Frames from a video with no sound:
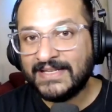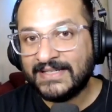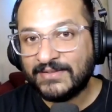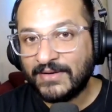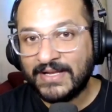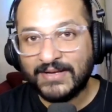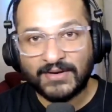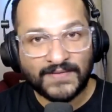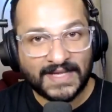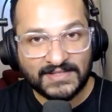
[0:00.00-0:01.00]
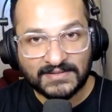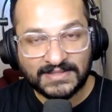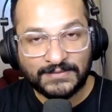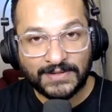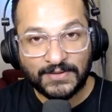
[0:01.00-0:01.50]
and today you're on that
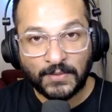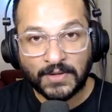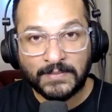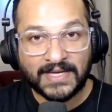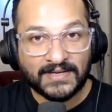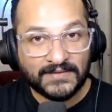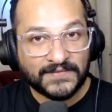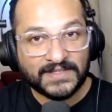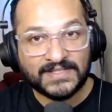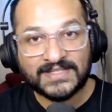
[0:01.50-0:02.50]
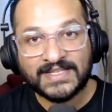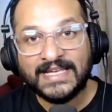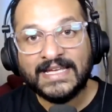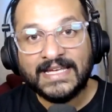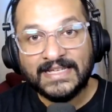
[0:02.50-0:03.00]
journey where you want to make a difference
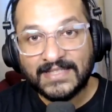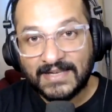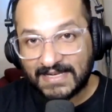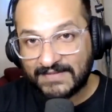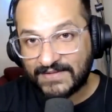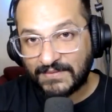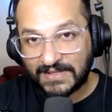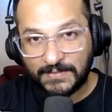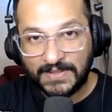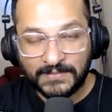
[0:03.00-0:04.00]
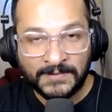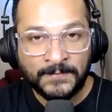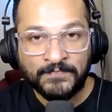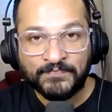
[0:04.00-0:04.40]
in the lives of other people.